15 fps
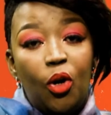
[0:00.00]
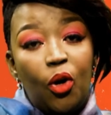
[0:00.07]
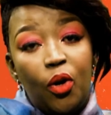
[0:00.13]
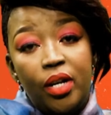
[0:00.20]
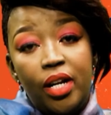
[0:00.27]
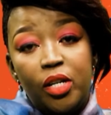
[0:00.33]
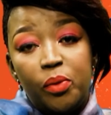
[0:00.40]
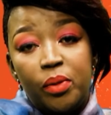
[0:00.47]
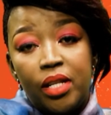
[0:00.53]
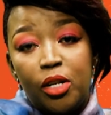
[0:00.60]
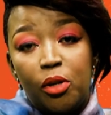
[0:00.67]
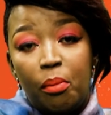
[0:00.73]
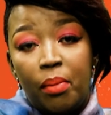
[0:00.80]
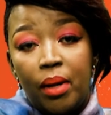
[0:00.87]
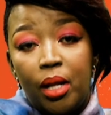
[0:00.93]
honored with the
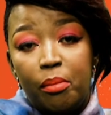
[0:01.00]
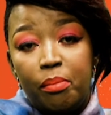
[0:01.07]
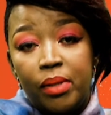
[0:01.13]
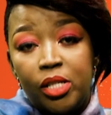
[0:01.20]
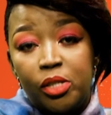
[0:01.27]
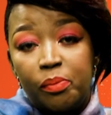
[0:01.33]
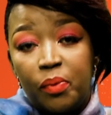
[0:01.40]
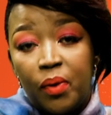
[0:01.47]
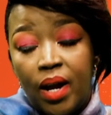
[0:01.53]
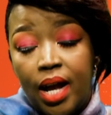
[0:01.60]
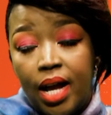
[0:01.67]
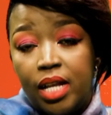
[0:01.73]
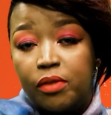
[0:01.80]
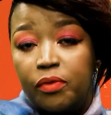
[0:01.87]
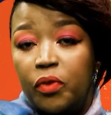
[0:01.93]
Nobel Peace
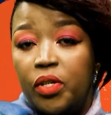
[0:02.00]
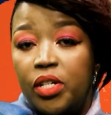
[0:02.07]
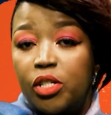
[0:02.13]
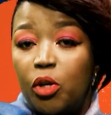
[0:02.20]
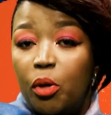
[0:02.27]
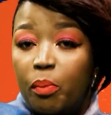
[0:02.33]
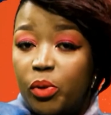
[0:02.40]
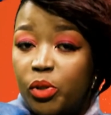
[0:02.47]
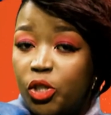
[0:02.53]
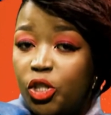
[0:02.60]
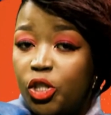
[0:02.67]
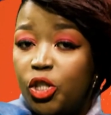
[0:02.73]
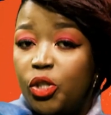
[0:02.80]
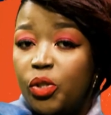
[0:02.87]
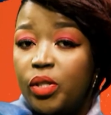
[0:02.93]
Prize for his
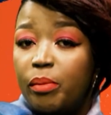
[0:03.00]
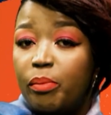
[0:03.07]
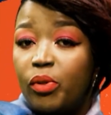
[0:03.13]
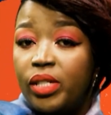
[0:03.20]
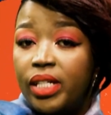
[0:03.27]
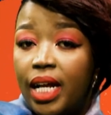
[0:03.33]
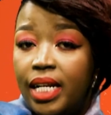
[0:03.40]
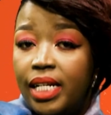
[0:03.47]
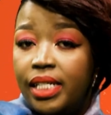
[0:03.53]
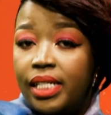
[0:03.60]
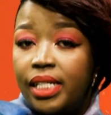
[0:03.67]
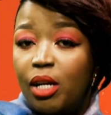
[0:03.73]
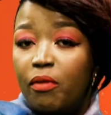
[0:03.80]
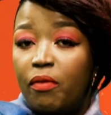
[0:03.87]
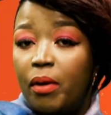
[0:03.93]
opposition to the
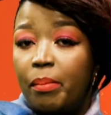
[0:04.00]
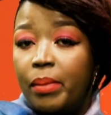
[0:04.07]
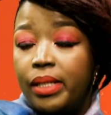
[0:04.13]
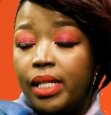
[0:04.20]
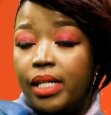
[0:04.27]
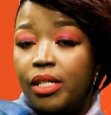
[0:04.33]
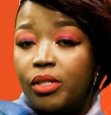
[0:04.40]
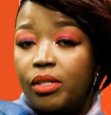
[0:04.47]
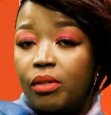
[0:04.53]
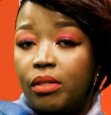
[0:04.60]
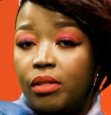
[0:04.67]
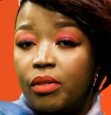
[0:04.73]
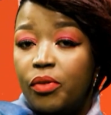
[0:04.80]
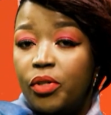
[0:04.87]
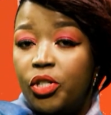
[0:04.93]
brutality of apartheid
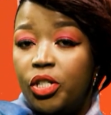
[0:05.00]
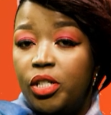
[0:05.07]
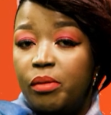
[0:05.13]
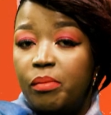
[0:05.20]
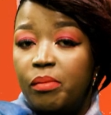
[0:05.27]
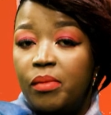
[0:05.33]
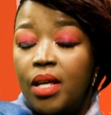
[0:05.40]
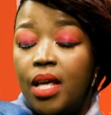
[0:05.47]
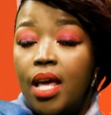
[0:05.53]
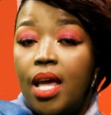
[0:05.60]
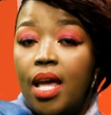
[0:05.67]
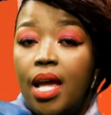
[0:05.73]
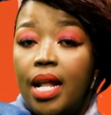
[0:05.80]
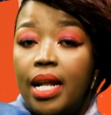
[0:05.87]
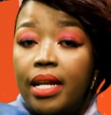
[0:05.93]
regime,
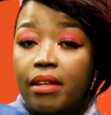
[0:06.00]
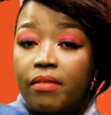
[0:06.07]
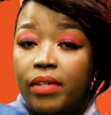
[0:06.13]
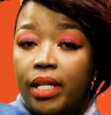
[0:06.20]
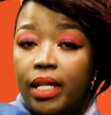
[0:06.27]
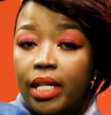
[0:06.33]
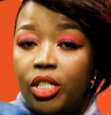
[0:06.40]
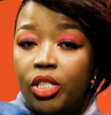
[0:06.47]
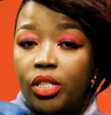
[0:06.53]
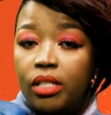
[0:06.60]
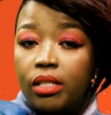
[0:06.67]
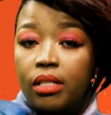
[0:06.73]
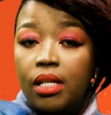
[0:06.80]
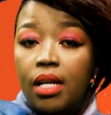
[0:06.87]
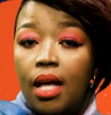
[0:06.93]
a living
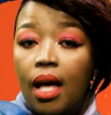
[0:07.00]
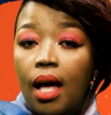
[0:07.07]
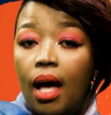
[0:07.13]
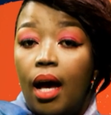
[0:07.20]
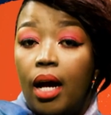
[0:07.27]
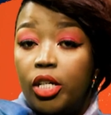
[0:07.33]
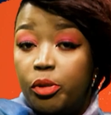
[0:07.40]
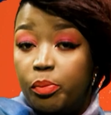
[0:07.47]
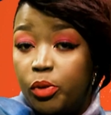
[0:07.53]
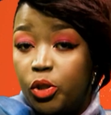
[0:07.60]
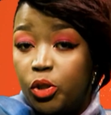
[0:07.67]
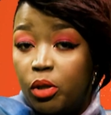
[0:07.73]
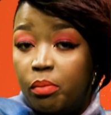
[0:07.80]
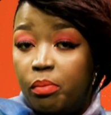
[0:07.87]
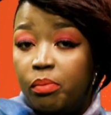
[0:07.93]
legend,
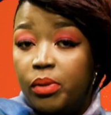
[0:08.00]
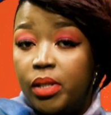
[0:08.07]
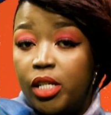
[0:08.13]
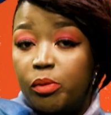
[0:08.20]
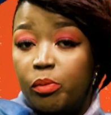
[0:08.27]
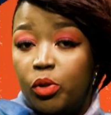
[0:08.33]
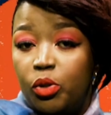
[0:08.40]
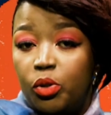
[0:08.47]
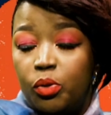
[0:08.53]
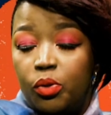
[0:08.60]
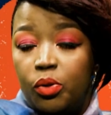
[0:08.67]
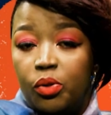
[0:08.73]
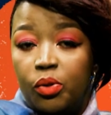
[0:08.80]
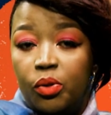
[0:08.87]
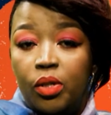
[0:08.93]
Archbishop Desmond
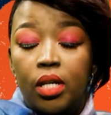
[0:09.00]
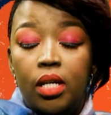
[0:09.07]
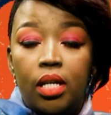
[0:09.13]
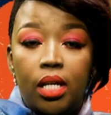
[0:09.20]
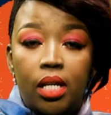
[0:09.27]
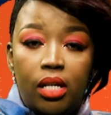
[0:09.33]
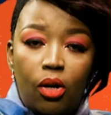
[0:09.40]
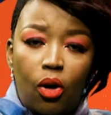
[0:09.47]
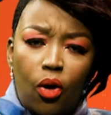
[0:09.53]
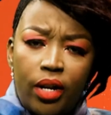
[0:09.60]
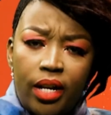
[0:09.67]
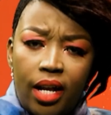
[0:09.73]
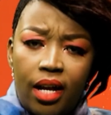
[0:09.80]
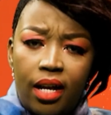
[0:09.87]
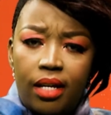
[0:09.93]
Tutu. In
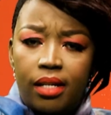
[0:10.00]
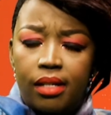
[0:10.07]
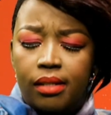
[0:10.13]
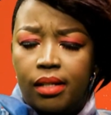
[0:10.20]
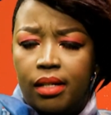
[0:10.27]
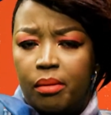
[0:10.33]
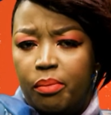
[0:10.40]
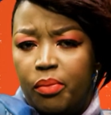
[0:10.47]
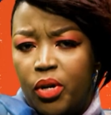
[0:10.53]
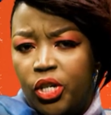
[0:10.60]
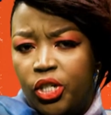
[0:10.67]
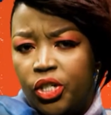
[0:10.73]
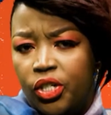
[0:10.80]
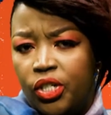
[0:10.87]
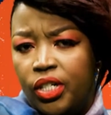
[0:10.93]
honor, in
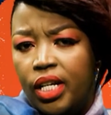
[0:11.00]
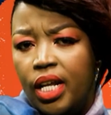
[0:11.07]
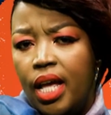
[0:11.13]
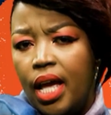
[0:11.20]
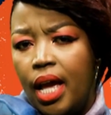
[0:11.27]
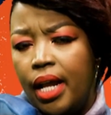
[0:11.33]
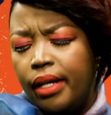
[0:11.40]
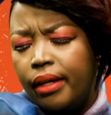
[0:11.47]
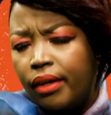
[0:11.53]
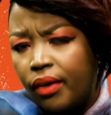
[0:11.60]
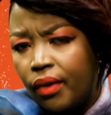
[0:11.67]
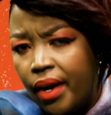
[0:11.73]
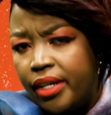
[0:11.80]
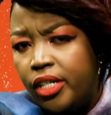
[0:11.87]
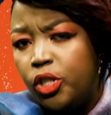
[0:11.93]
celebration, and
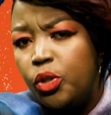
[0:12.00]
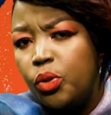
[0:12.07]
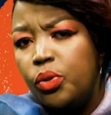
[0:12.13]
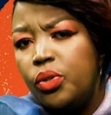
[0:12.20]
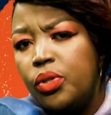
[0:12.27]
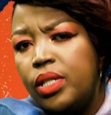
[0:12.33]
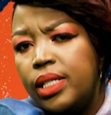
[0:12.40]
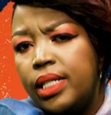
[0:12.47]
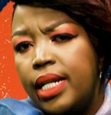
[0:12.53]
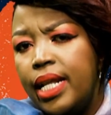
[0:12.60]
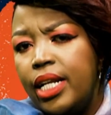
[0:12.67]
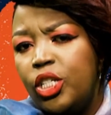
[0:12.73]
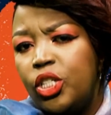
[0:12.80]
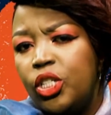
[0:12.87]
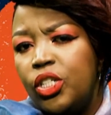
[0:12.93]
gratitude to this
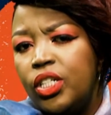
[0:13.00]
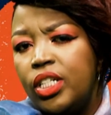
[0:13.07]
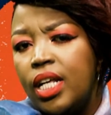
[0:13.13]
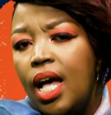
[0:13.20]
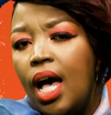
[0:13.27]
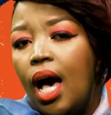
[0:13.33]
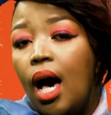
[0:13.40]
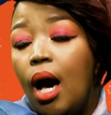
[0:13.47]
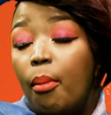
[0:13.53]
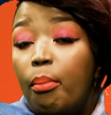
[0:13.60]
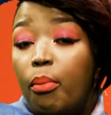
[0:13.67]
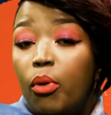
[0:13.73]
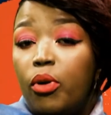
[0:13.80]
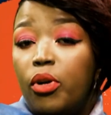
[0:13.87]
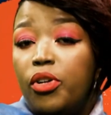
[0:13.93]
legend, our
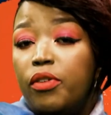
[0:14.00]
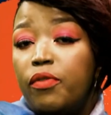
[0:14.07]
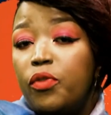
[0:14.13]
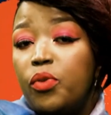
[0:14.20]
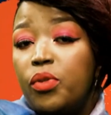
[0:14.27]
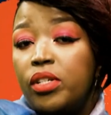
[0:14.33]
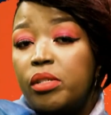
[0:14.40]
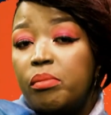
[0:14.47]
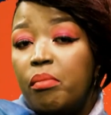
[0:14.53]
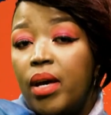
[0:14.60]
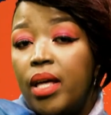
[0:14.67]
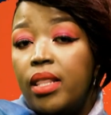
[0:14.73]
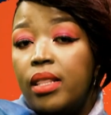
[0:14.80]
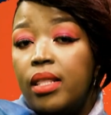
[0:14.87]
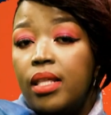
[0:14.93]
book on review this
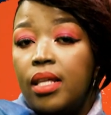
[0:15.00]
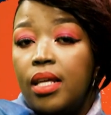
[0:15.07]
month